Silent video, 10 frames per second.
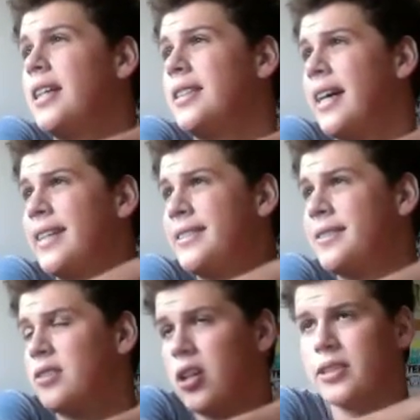
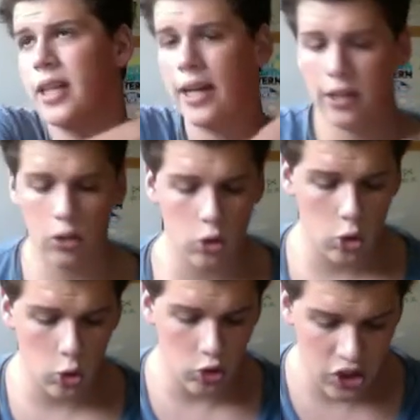Then Costa had a
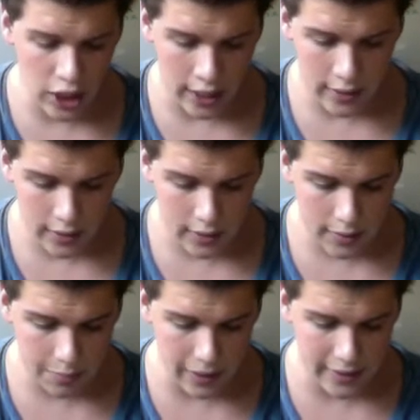good
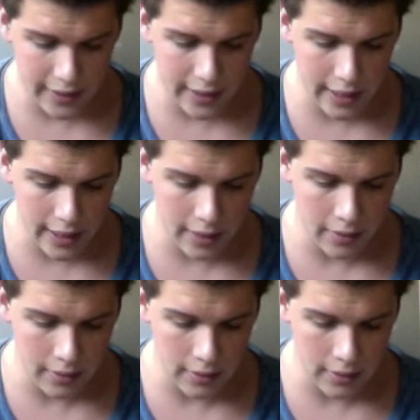chance. Basically,